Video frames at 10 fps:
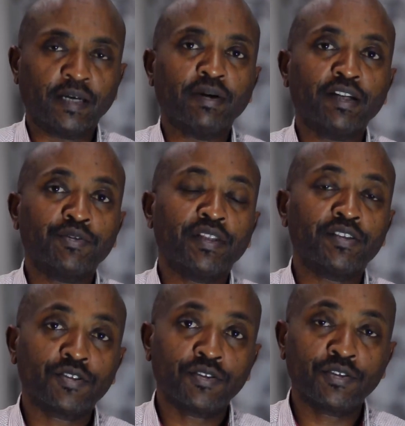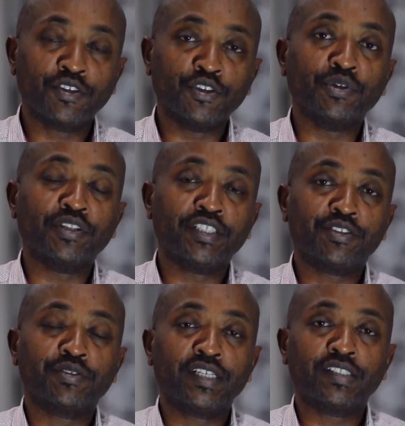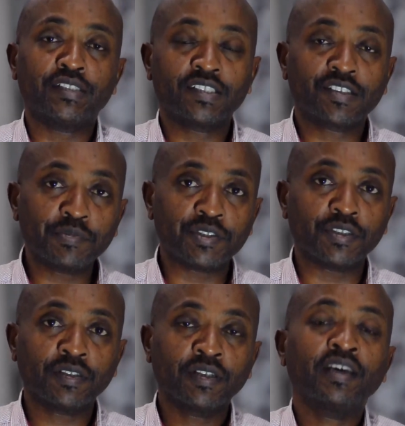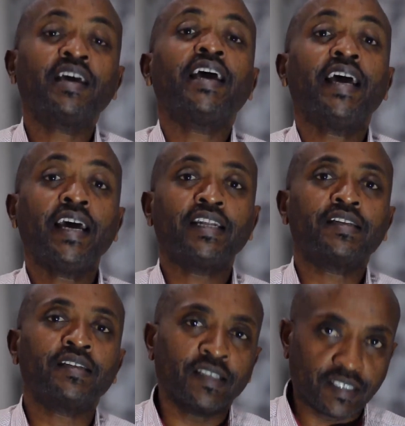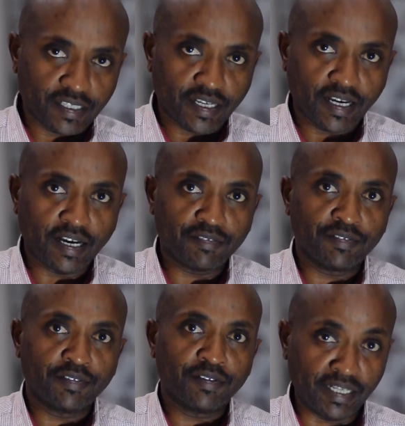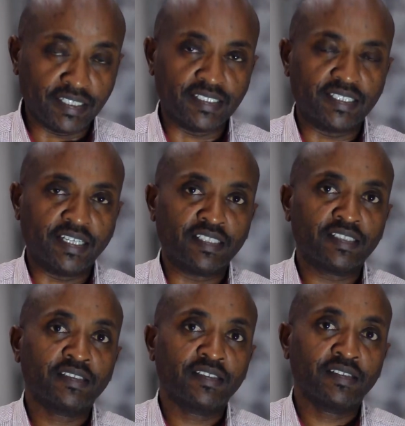And by doing so, you will need to write a description and have a banner designed